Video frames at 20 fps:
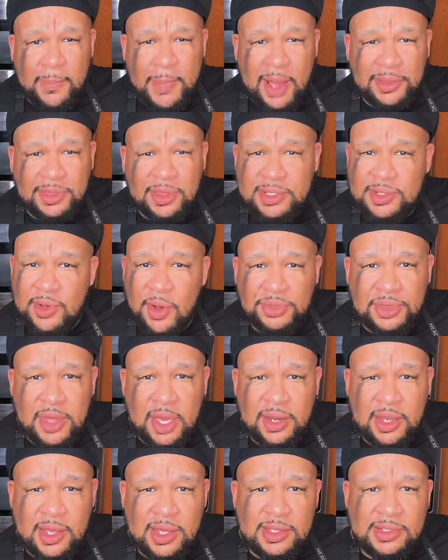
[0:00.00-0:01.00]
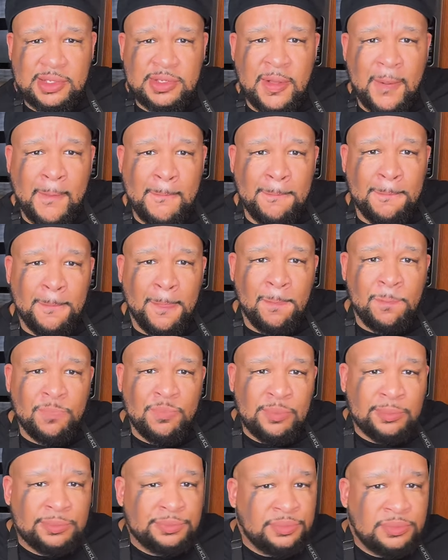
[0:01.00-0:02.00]
part about this whole thing is?
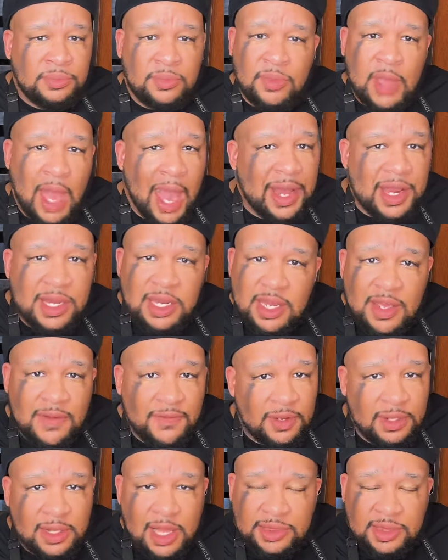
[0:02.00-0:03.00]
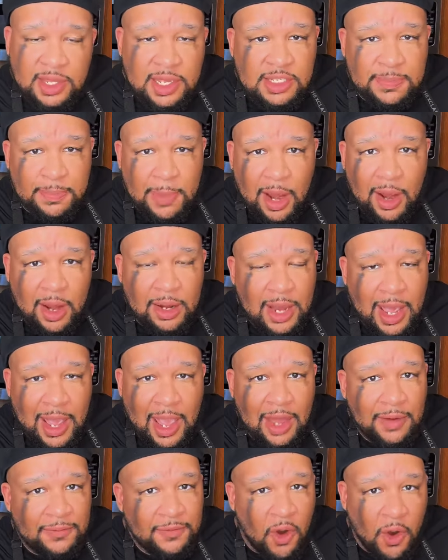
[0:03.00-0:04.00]
I didn't even let these
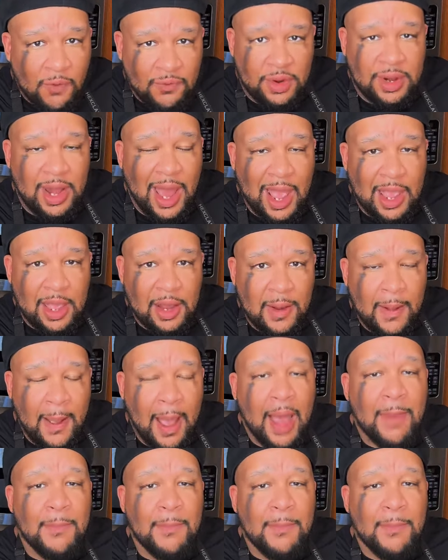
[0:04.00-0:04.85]
marinate overnight.